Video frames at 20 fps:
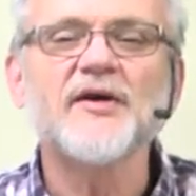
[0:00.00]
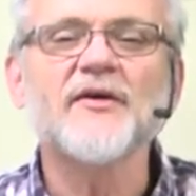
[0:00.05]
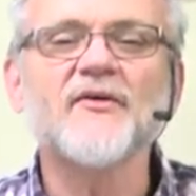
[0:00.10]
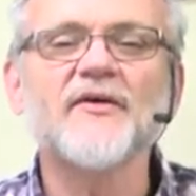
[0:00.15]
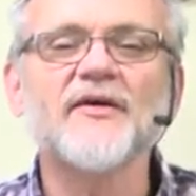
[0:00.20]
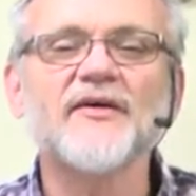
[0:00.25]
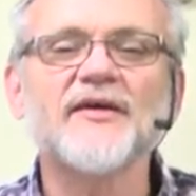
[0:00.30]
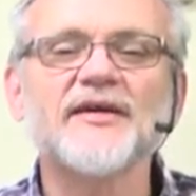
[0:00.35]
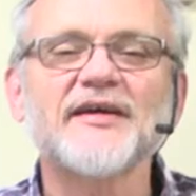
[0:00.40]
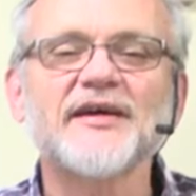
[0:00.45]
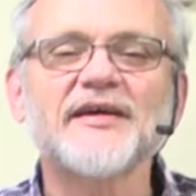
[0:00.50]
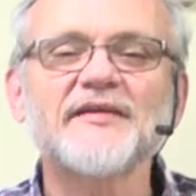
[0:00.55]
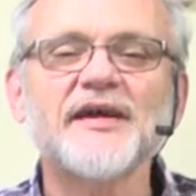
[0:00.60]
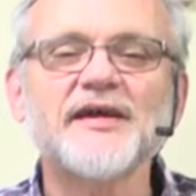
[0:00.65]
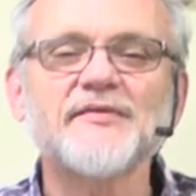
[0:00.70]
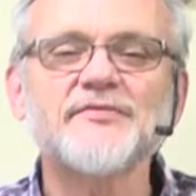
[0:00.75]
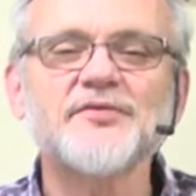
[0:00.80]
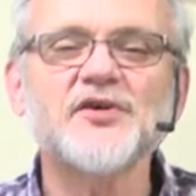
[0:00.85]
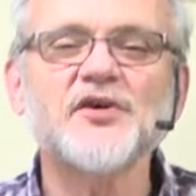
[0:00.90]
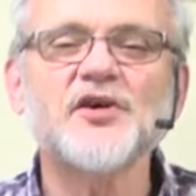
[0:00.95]
Or
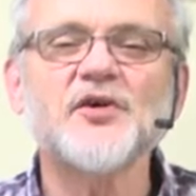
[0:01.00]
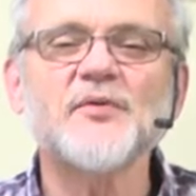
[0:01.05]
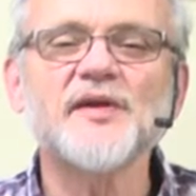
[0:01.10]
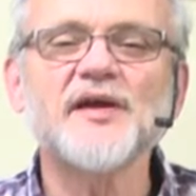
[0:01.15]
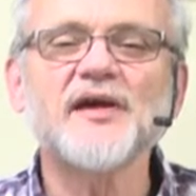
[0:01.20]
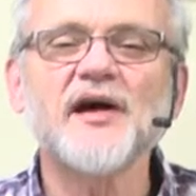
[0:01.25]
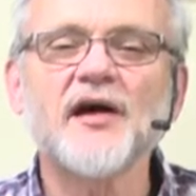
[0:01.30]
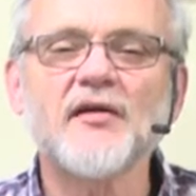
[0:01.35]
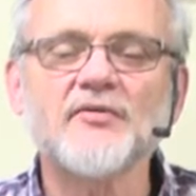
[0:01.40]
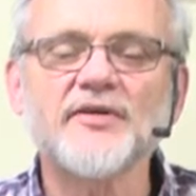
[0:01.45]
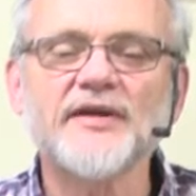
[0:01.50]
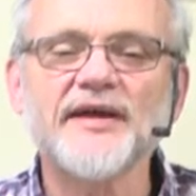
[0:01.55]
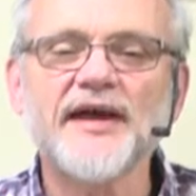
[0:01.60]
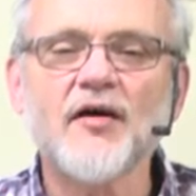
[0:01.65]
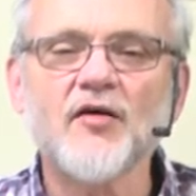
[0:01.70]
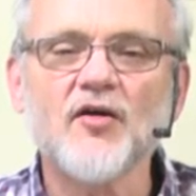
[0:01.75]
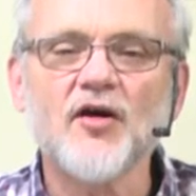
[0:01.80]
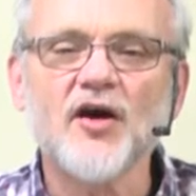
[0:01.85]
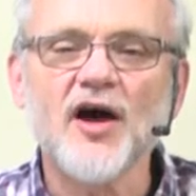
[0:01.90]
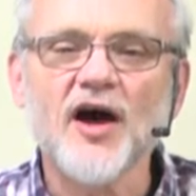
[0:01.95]
if you're a recovering
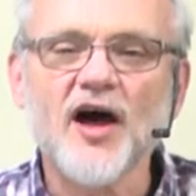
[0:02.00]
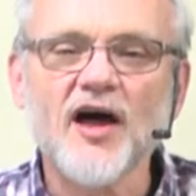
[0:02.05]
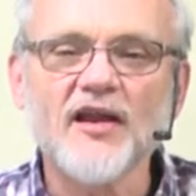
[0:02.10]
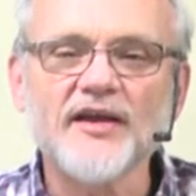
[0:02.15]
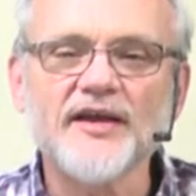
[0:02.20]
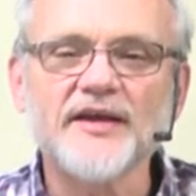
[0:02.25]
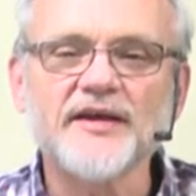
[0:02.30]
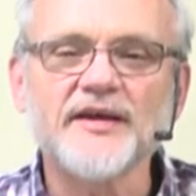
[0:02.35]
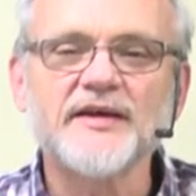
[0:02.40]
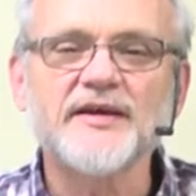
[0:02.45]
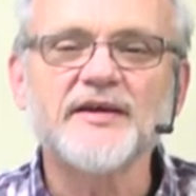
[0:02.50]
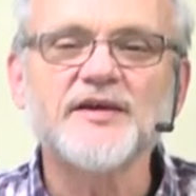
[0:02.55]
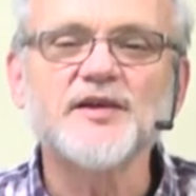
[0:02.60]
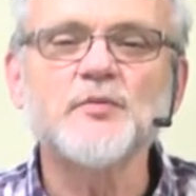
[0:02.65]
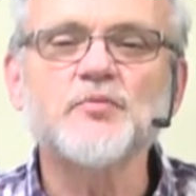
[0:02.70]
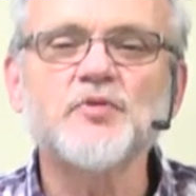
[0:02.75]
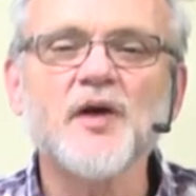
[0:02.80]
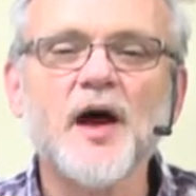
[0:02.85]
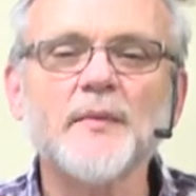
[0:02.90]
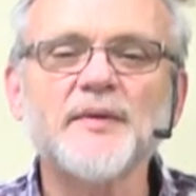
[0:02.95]
alcoholic,
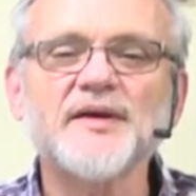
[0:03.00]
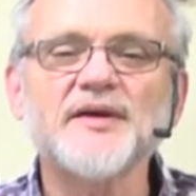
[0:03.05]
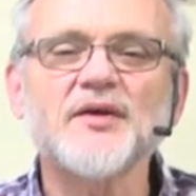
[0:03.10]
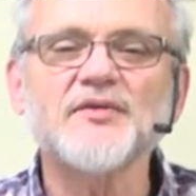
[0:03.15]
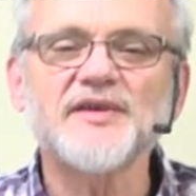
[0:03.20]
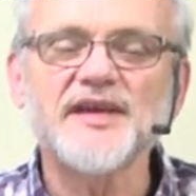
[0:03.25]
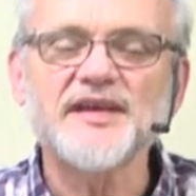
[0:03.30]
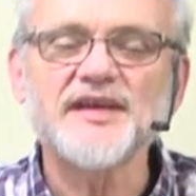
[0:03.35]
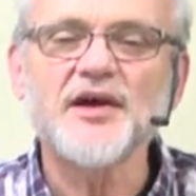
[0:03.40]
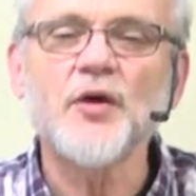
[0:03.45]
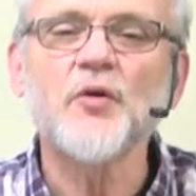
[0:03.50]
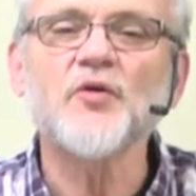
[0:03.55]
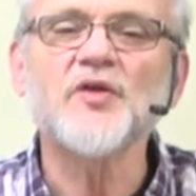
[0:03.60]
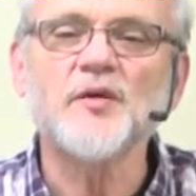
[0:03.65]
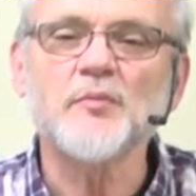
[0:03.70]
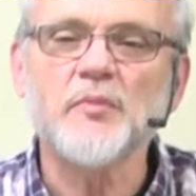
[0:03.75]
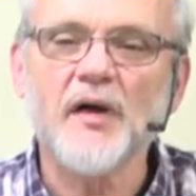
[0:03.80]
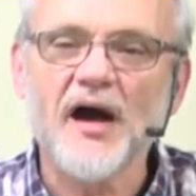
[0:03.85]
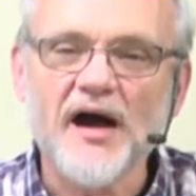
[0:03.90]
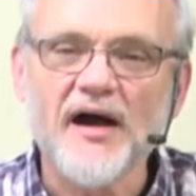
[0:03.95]
you probably don't need to go to
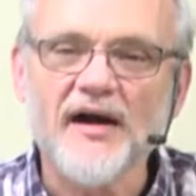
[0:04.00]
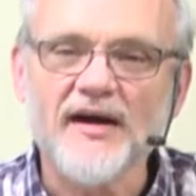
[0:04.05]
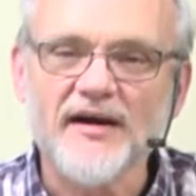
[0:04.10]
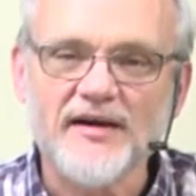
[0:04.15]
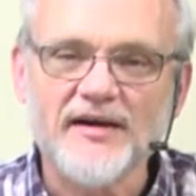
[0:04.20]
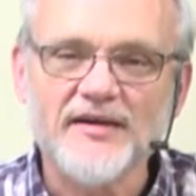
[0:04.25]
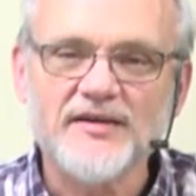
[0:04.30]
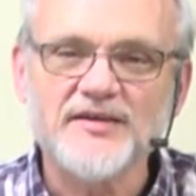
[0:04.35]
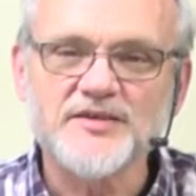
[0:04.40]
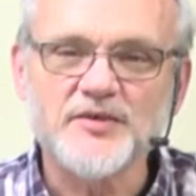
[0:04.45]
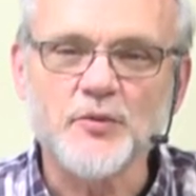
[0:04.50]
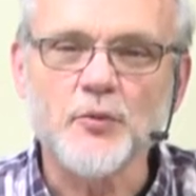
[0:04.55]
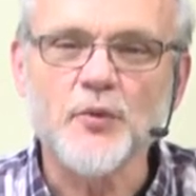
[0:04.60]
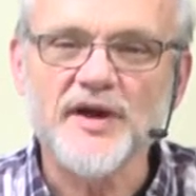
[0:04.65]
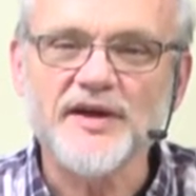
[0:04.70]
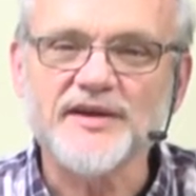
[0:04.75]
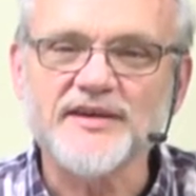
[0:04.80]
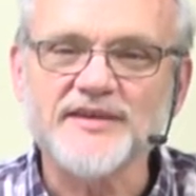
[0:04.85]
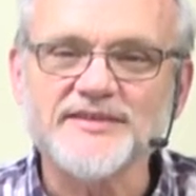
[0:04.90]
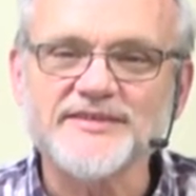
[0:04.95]
the bar to
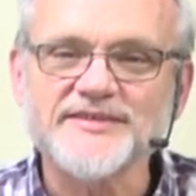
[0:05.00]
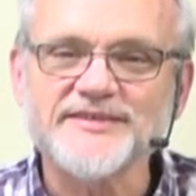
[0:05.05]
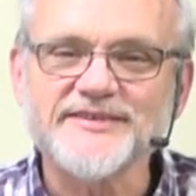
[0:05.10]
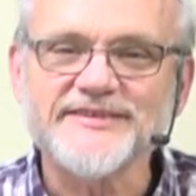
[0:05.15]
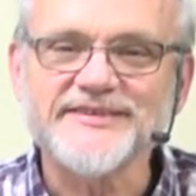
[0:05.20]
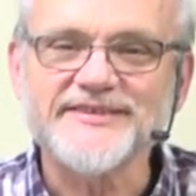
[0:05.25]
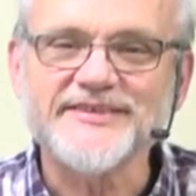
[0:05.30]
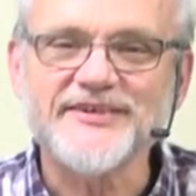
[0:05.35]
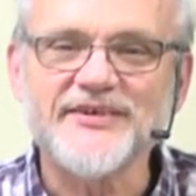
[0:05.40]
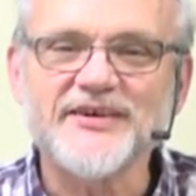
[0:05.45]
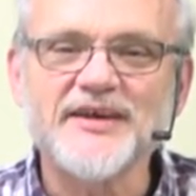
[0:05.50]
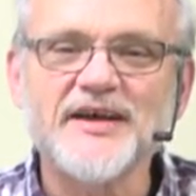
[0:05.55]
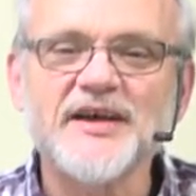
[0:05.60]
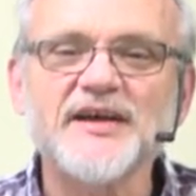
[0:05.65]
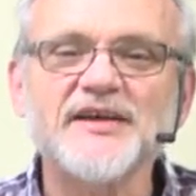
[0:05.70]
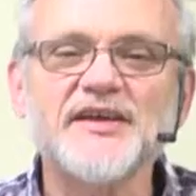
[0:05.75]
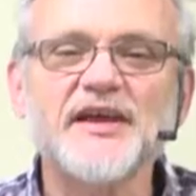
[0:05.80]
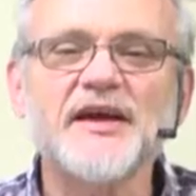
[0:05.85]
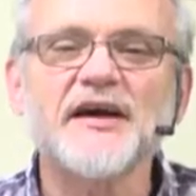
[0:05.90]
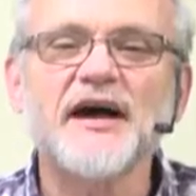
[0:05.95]
witness. You know,
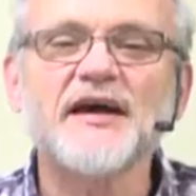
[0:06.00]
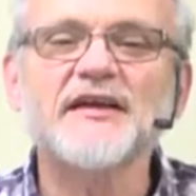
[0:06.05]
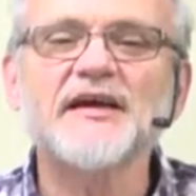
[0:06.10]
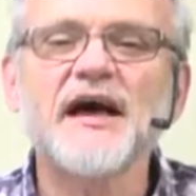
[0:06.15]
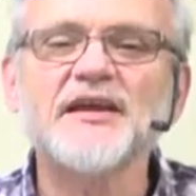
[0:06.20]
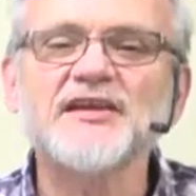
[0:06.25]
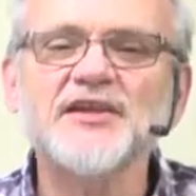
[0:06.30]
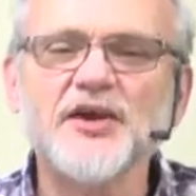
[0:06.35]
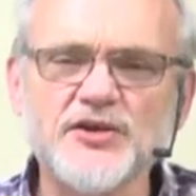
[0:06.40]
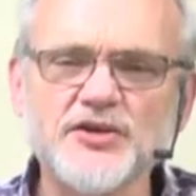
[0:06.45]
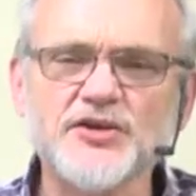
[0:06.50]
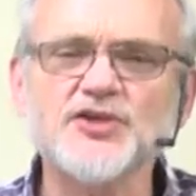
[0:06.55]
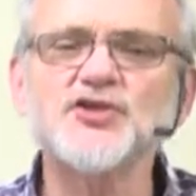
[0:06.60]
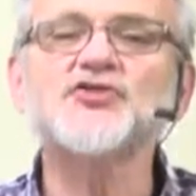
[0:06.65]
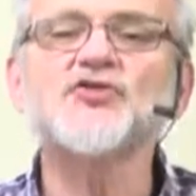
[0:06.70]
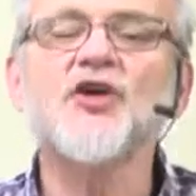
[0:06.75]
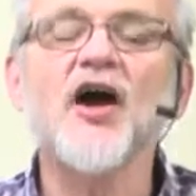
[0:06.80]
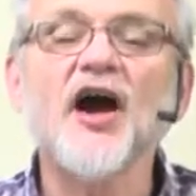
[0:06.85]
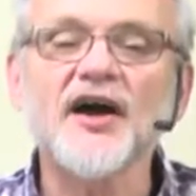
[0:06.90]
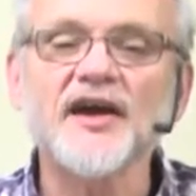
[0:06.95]
yeah, until you're
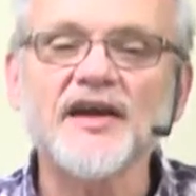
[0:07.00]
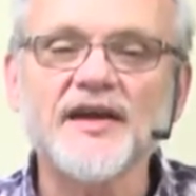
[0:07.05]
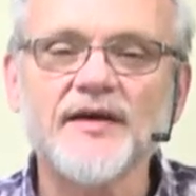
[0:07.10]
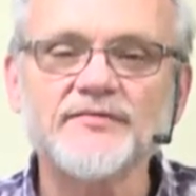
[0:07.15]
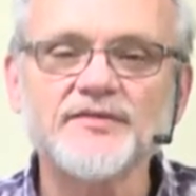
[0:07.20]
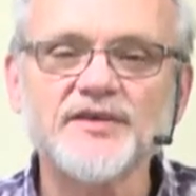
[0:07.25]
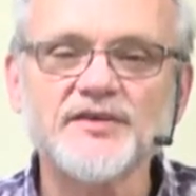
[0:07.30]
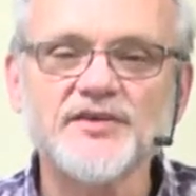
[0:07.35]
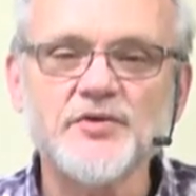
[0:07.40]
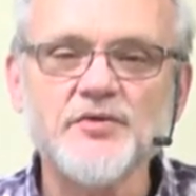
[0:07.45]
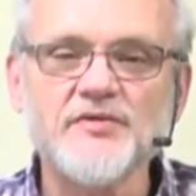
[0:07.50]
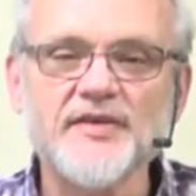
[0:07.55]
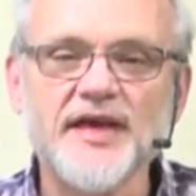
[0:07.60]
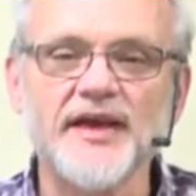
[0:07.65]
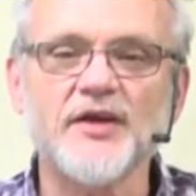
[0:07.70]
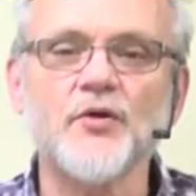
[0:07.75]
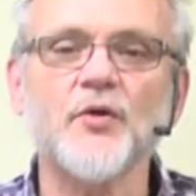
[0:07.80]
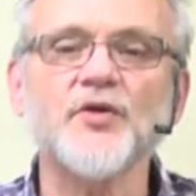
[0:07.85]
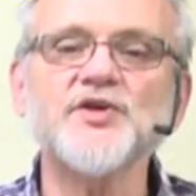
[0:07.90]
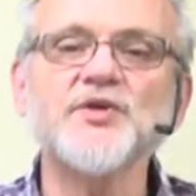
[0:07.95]
strong enough to do
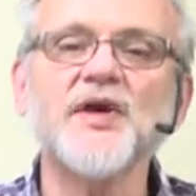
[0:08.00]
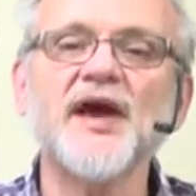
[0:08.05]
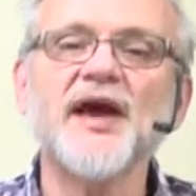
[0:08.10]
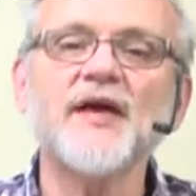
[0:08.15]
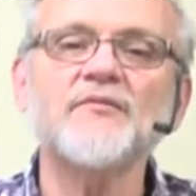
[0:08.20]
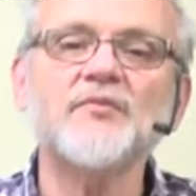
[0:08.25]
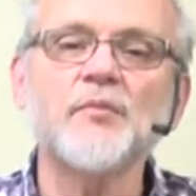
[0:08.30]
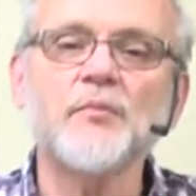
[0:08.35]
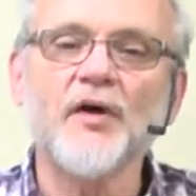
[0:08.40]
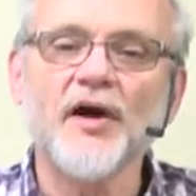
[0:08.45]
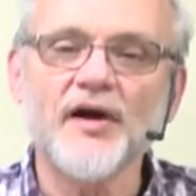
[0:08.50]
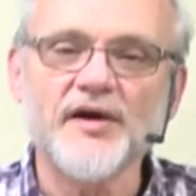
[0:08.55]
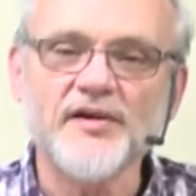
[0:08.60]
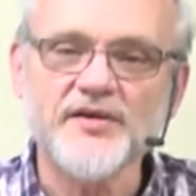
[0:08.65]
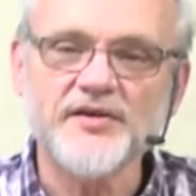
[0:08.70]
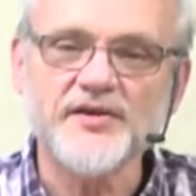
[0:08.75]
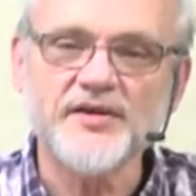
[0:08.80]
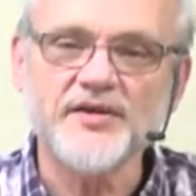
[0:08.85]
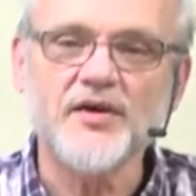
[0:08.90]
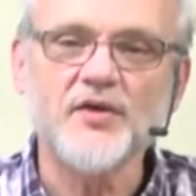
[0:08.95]
that, or you have a
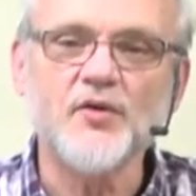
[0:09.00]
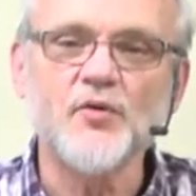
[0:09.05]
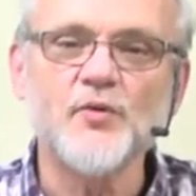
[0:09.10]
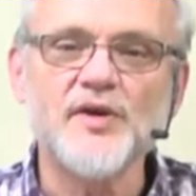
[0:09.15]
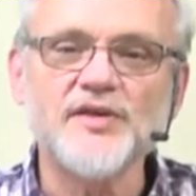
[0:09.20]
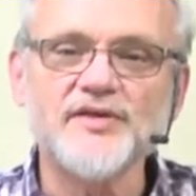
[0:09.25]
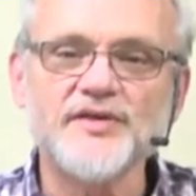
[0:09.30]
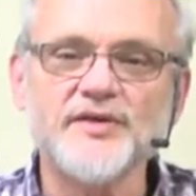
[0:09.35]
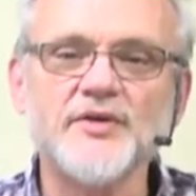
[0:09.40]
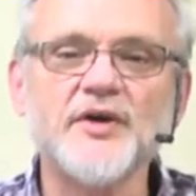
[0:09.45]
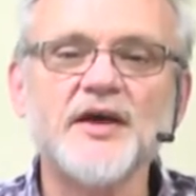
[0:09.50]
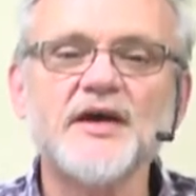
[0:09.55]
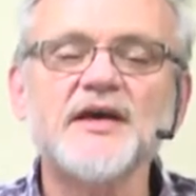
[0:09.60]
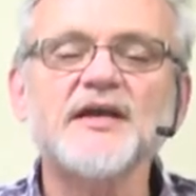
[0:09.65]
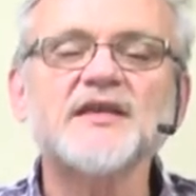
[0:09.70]
partner to go with you.